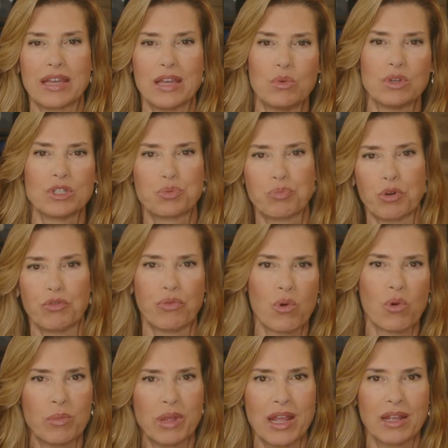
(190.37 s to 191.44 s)
he was
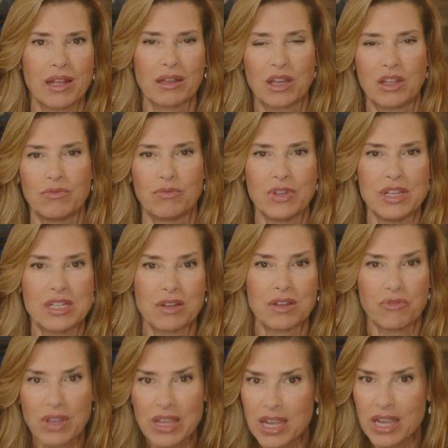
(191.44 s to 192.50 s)
performing
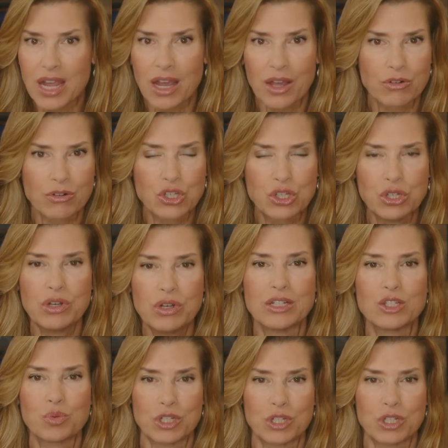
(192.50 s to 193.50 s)
vis-a-vis other students,